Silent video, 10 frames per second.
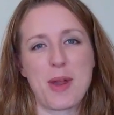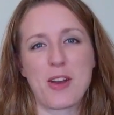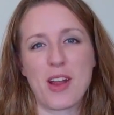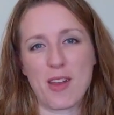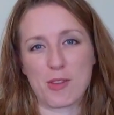
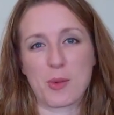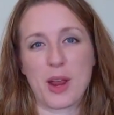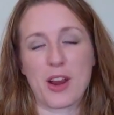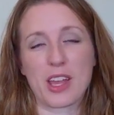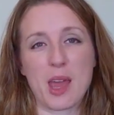Baby powder
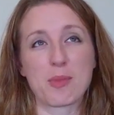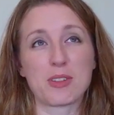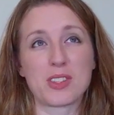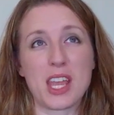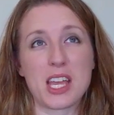everywhere.
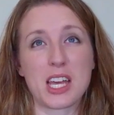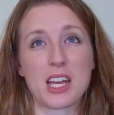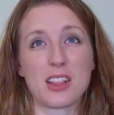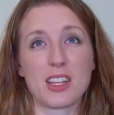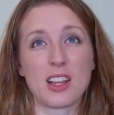Gabe looked
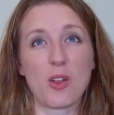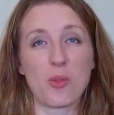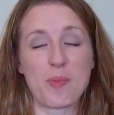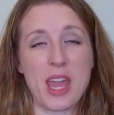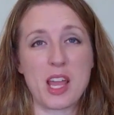like a
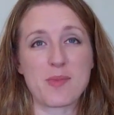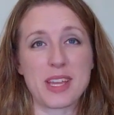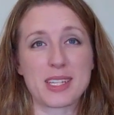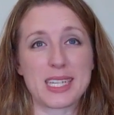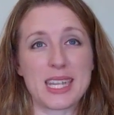little old
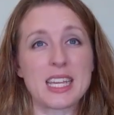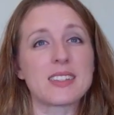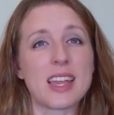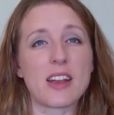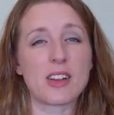man because
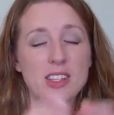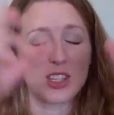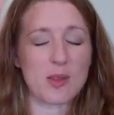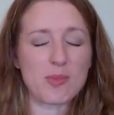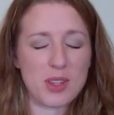I think
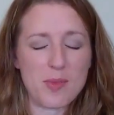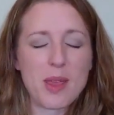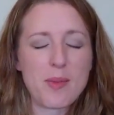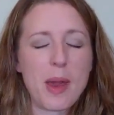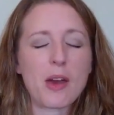Tara
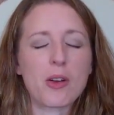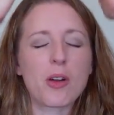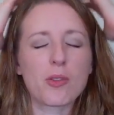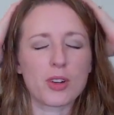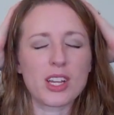dumped the baby
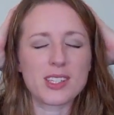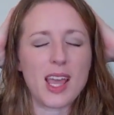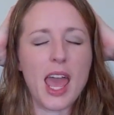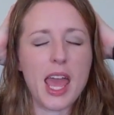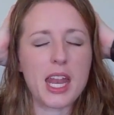powder
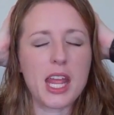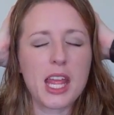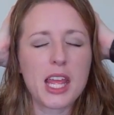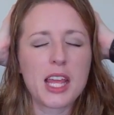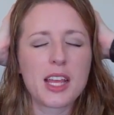over his
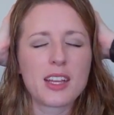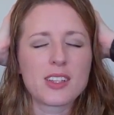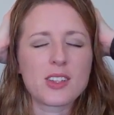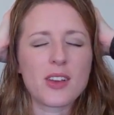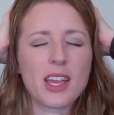head.
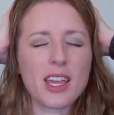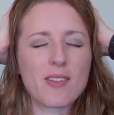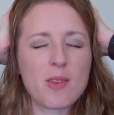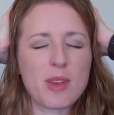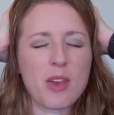
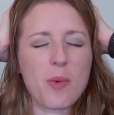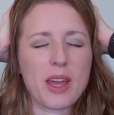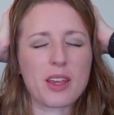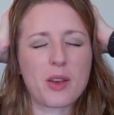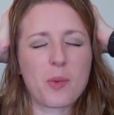So I gave him
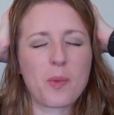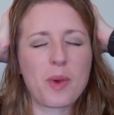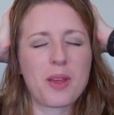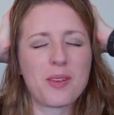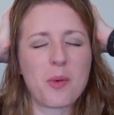a
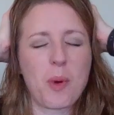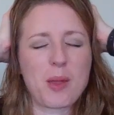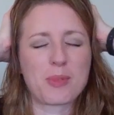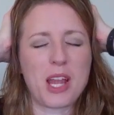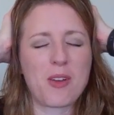quick
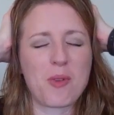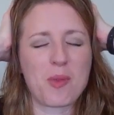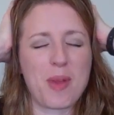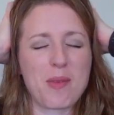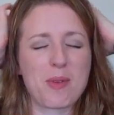wipe
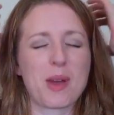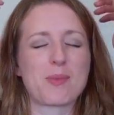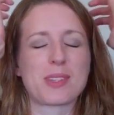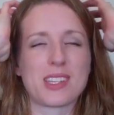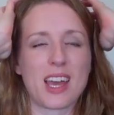down with
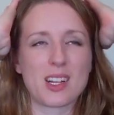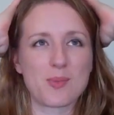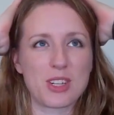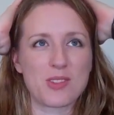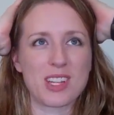baby
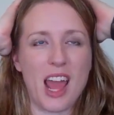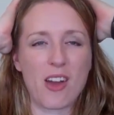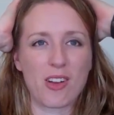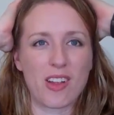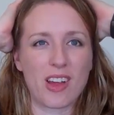wipes. Got as
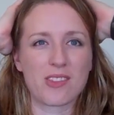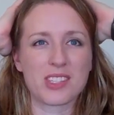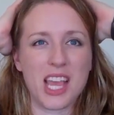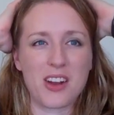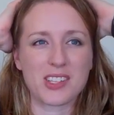much of it
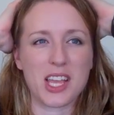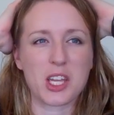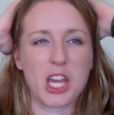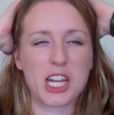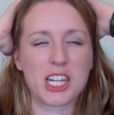out of his
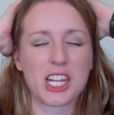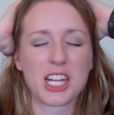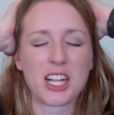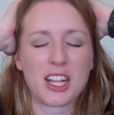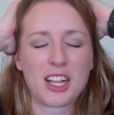hair as I
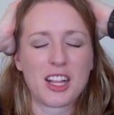could.